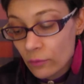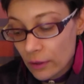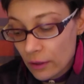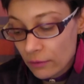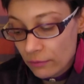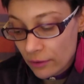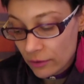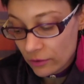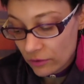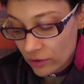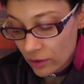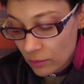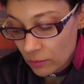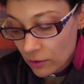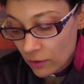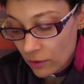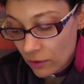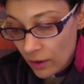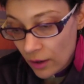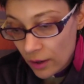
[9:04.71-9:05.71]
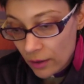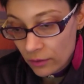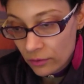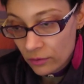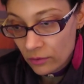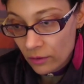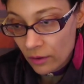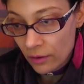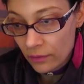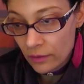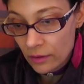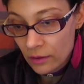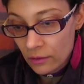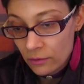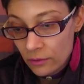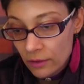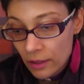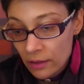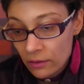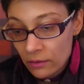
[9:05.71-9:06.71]
whatever I stumble across on the
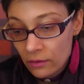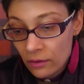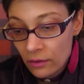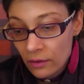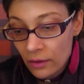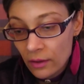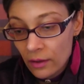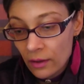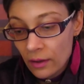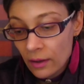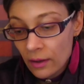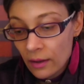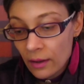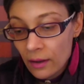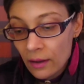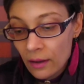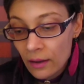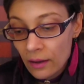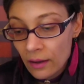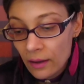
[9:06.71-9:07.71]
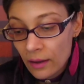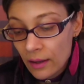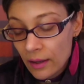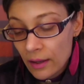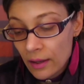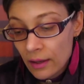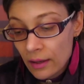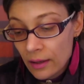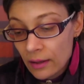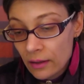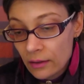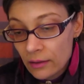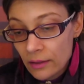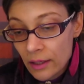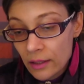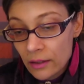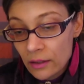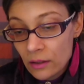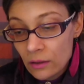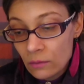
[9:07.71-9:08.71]
internet and
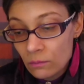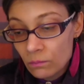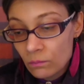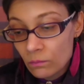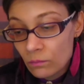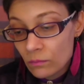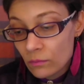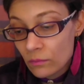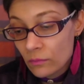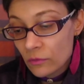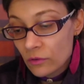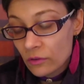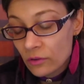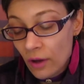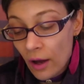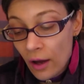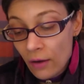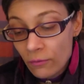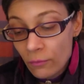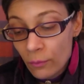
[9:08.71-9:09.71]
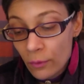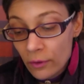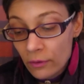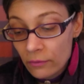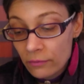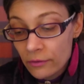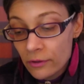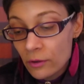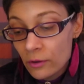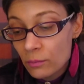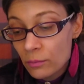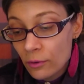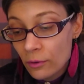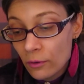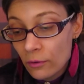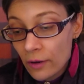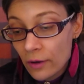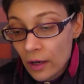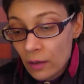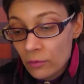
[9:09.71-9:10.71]
any software, video
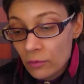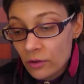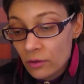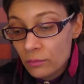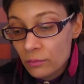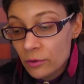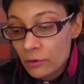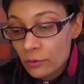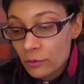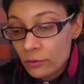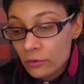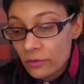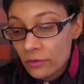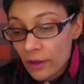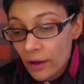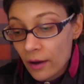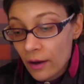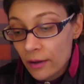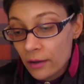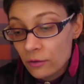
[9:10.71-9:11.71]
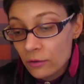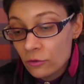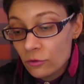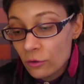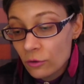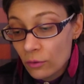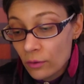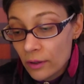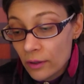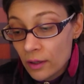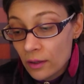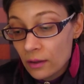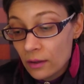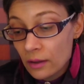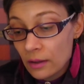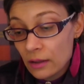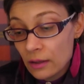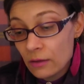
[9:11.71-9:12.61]
programs, computers that I enjoy.